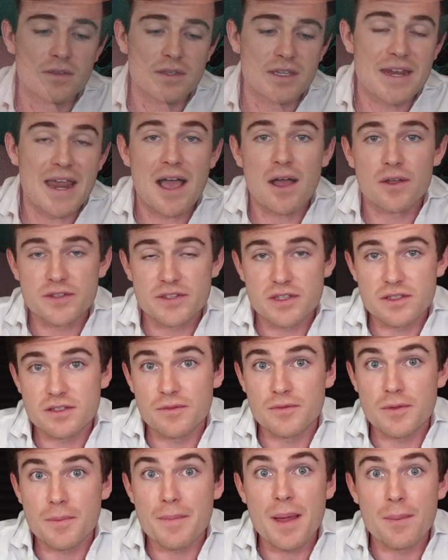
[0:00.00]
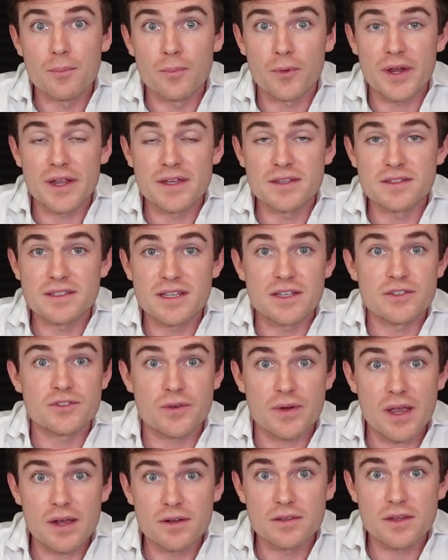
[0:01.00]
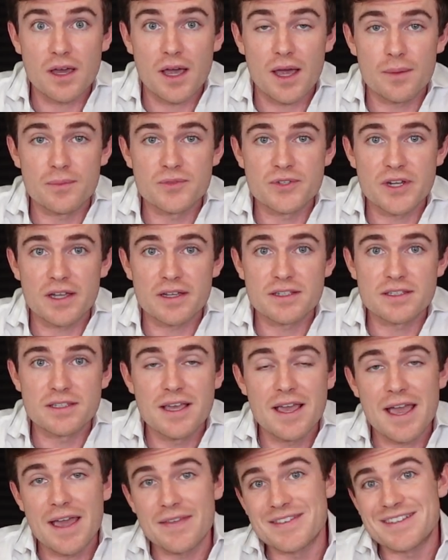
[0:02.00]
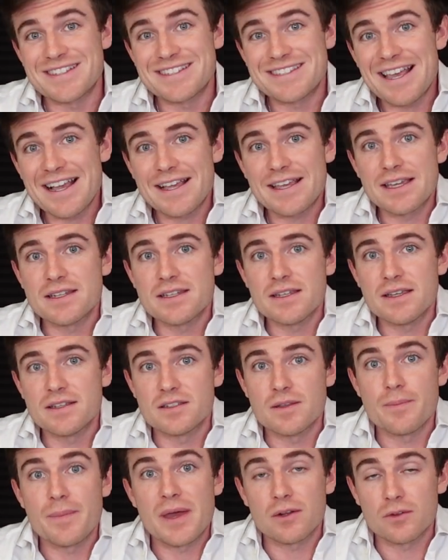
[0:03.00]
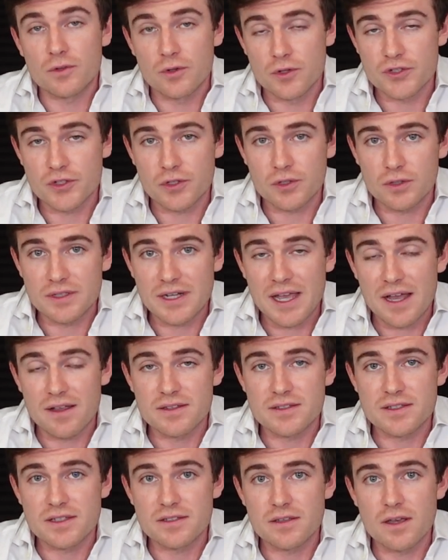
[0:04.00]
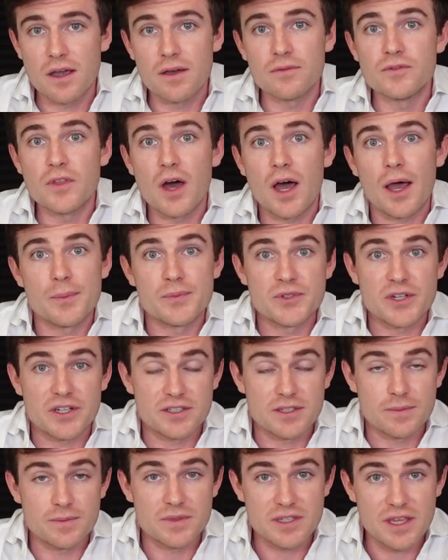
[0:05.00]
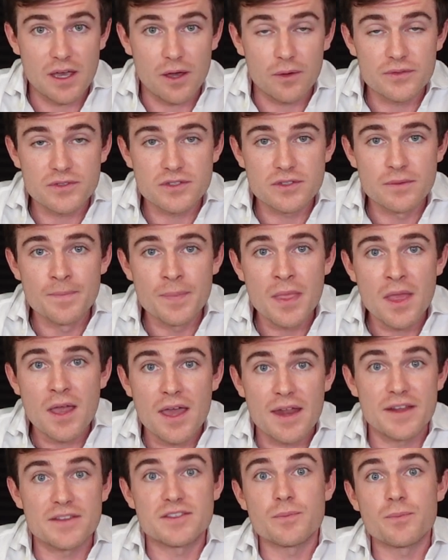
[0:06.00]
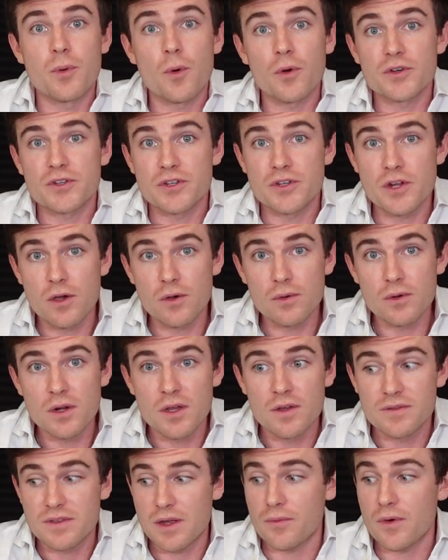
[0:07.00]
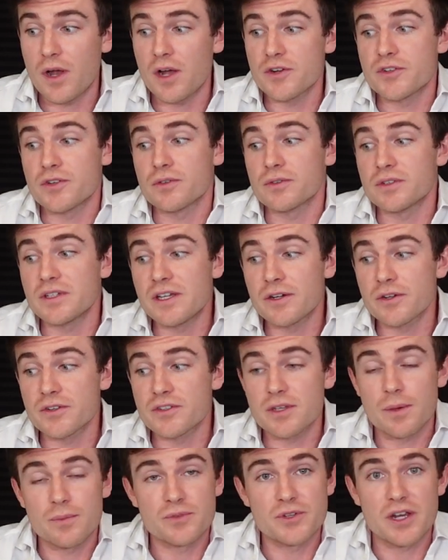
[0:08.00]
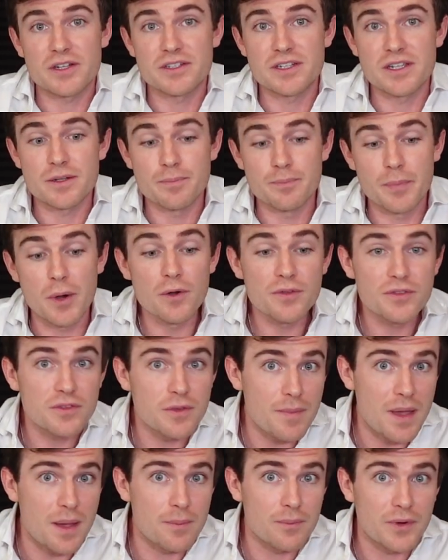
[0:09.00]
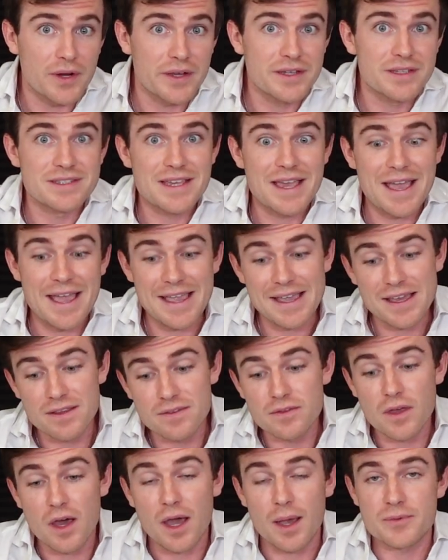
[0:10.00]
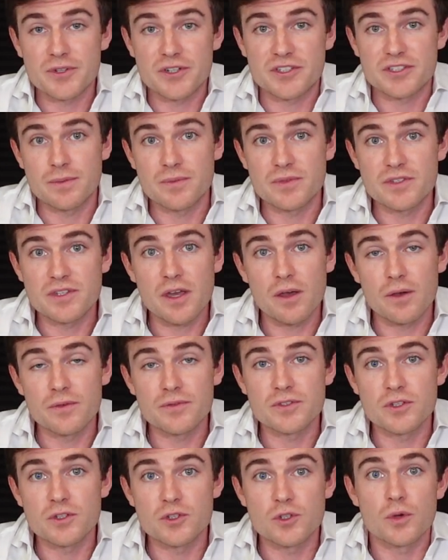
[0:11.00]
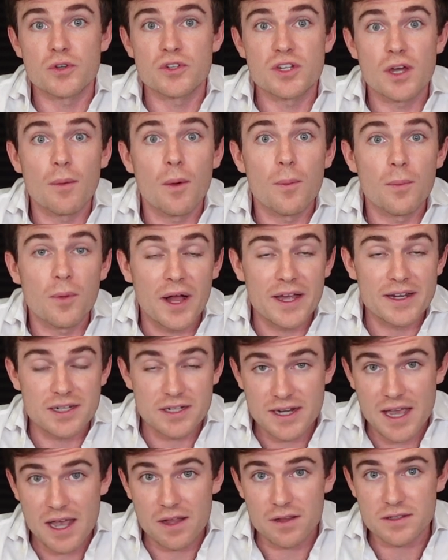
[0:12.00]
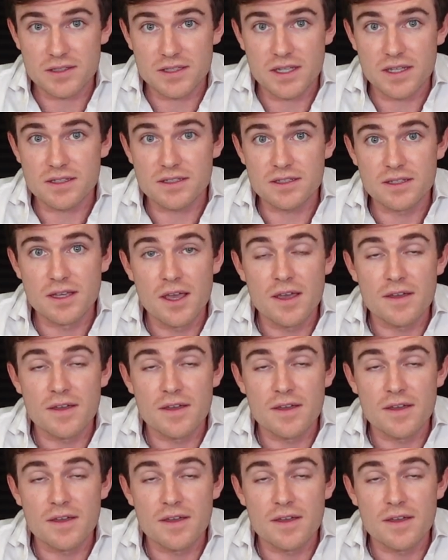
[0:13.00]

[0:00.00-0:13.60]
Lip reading: the analysis of the membranes that surrounded the objects, and the second is the metallurgical analysis of the objects themselves. And it's important to note that Roger Leir subjected both the membranes and the objects themselves to a double-blind analysis.